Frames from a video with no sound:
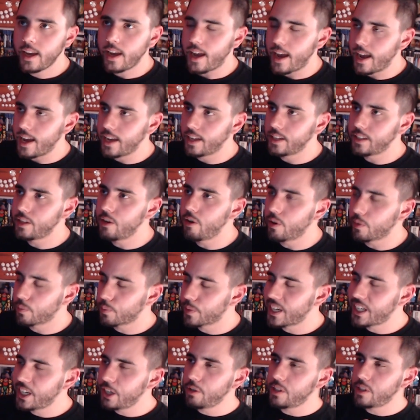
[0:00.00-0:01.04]
and it
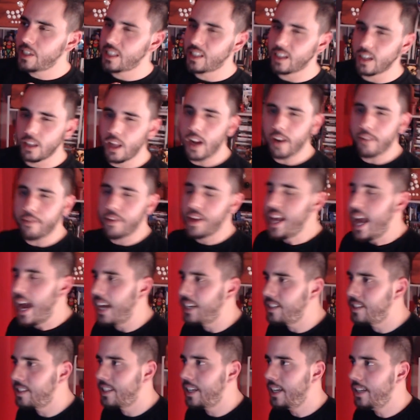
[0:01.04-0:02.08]
reuses a lot of the
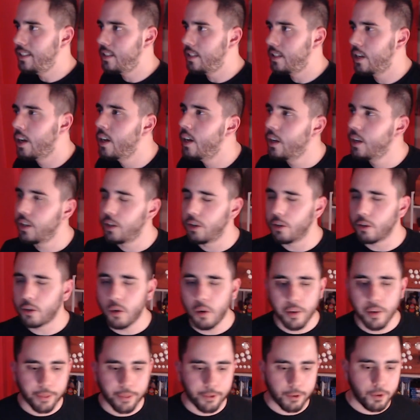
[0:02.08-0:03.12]
assets. You're
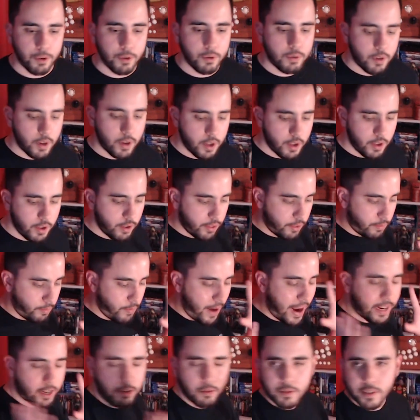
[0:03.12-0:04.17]
going through
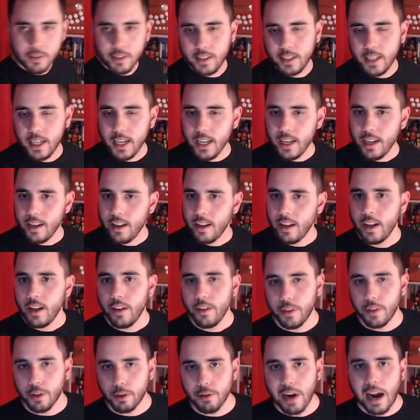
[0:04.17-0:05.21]
Raccoon City.
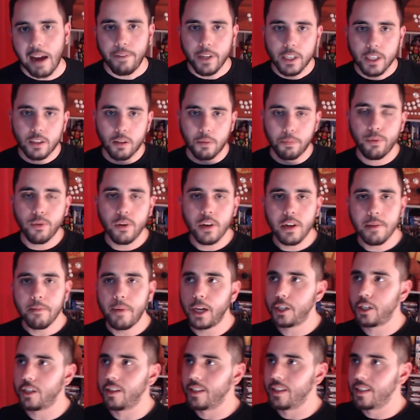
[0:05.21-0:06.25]
The graphics are pretty
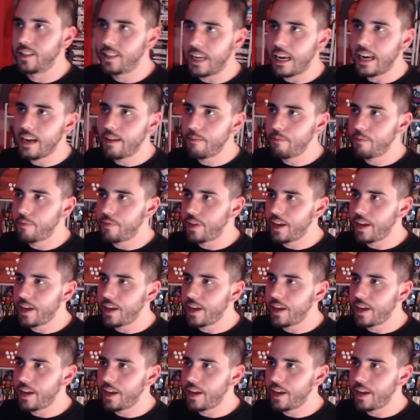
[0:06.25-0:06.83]
much the same.